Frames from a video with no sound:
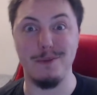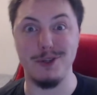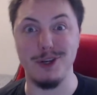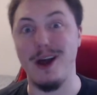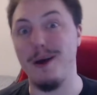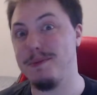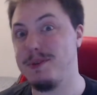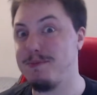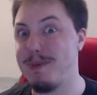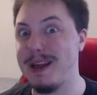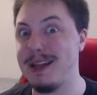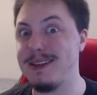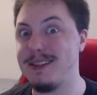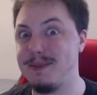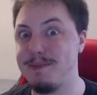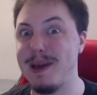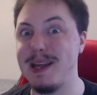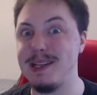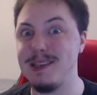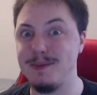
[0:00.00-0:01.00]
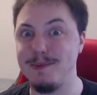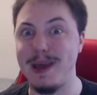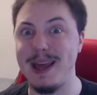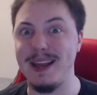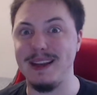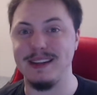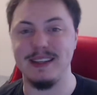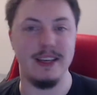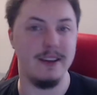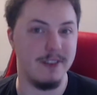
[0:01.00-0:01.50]

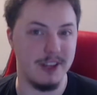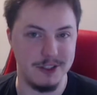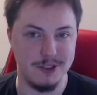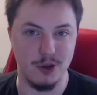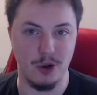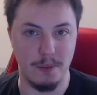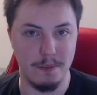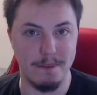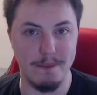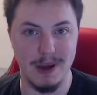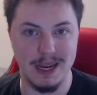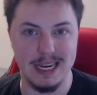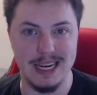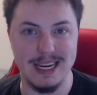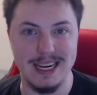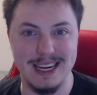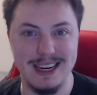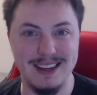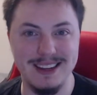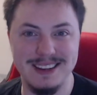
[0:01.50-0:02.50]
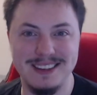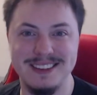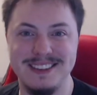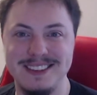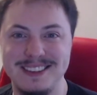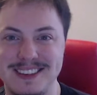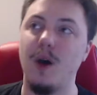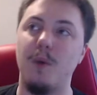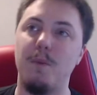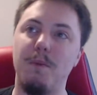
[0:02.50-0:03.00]
spend, give us your money.
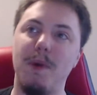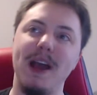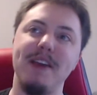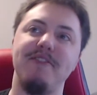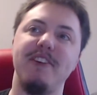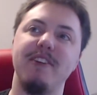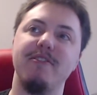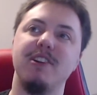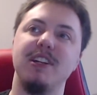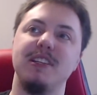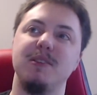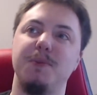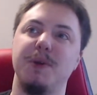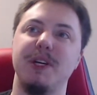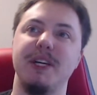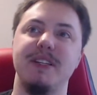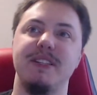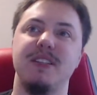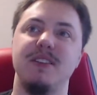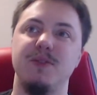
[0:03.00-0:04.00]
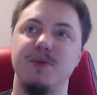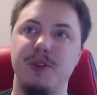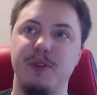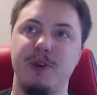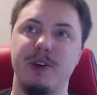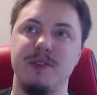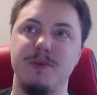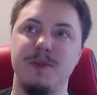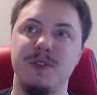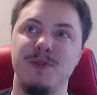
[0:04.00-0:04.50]
My favorite experiences with
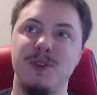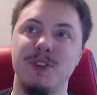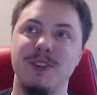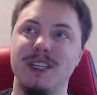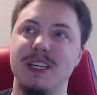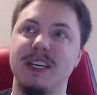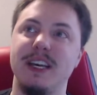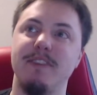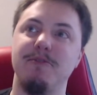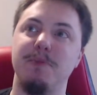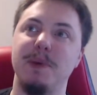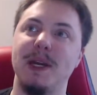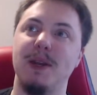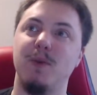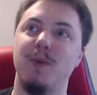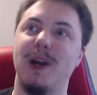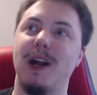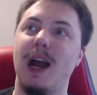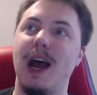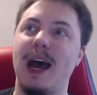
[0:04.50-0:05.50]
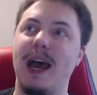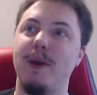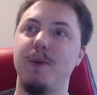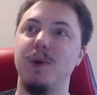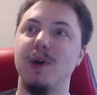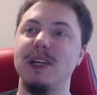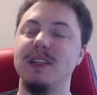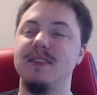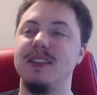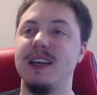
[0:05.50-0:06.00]
Christmas music have been where I
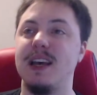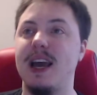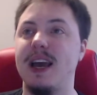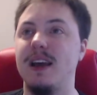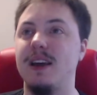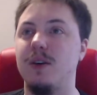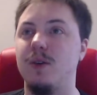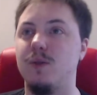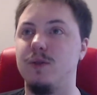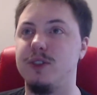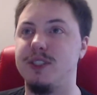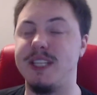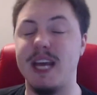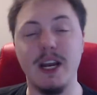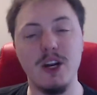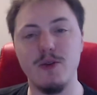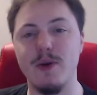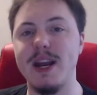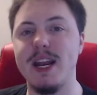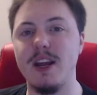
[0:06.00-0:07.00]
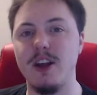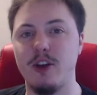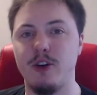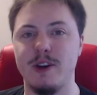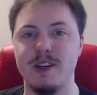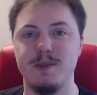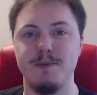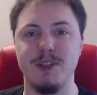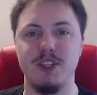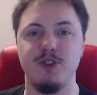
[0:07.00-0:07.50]
was decorating a
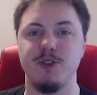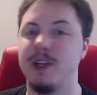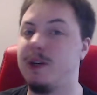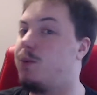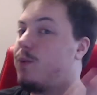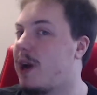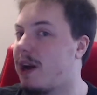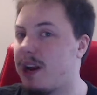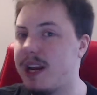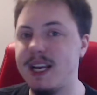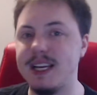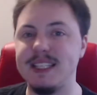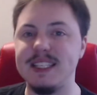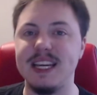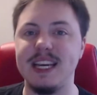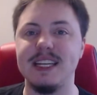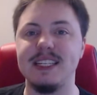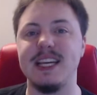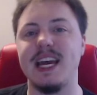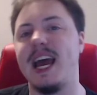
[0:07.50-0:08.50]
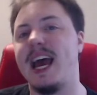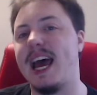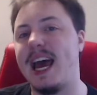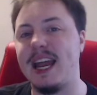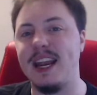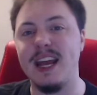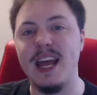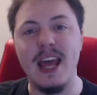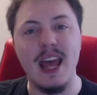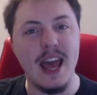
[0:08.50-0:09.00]
Christmas tree, wearing a Santa hat,
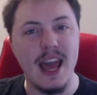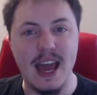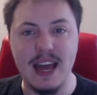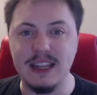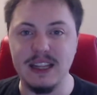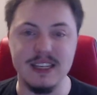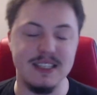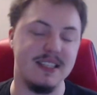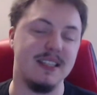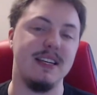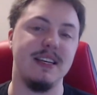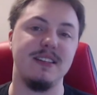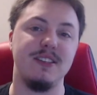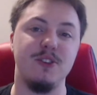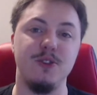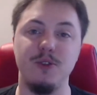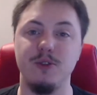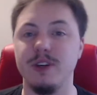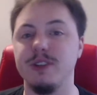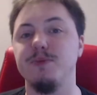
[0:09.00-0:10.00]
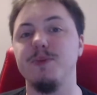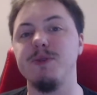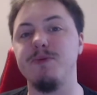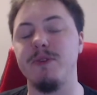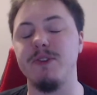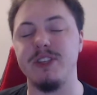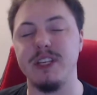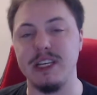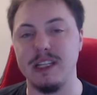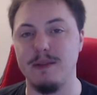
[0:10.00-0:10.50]
and listening to Christmas
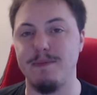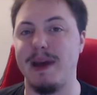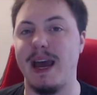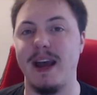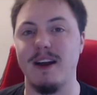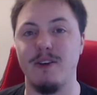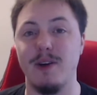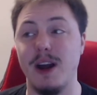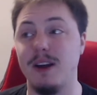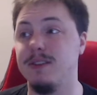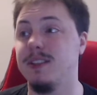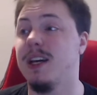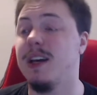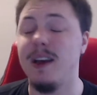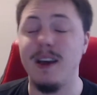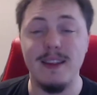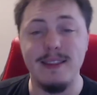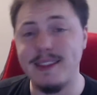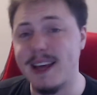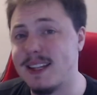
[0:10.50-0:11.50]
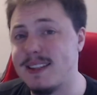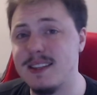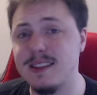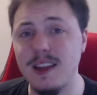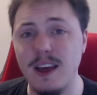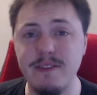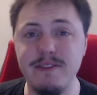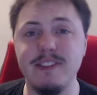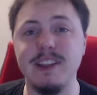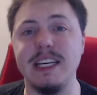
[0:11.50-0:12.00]
music in the background. That's
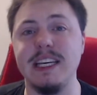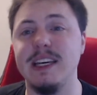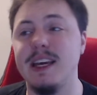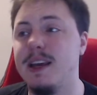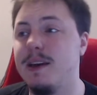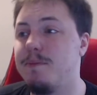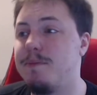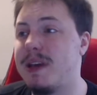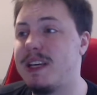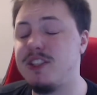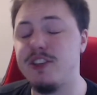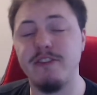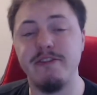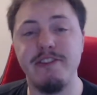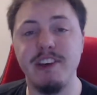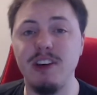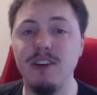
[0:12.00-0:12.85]
lovely. Makes you feel